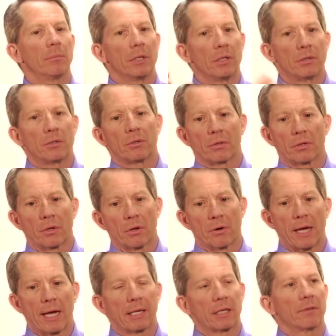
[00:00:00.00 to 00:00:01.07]
be sure you're
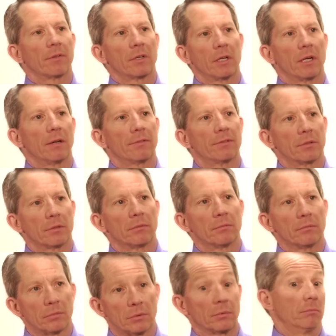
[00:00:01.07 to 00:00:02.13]
active enough
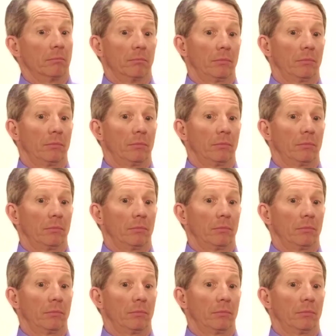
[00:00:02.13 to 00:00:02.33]
to,